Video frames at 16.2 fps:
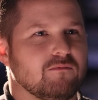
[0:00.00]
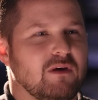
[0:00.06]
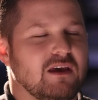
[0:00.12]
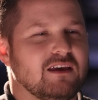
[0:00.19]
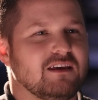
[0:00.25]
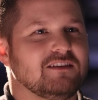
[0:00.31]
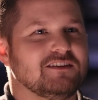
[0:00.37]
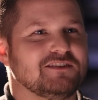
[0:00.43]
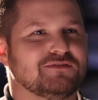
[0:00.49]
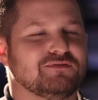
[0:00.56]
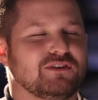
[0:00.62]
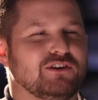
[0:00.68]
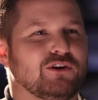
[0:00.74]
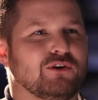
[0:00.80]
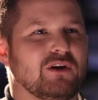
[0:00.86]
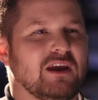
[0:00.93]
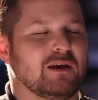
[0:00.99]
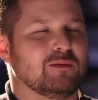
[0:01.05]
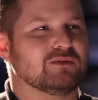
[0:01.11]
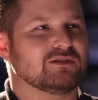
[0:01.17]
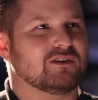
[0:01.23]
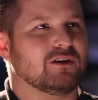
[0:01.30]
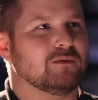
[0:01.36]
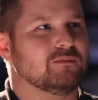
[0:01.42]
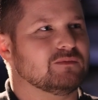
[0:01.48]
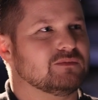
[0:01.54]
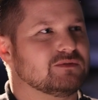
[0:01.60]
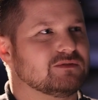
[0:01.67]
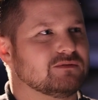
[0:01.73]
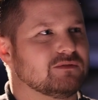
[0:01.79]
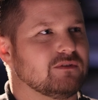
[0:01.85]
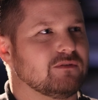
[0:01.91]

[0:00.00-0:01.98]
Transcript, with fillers: Making these video games comes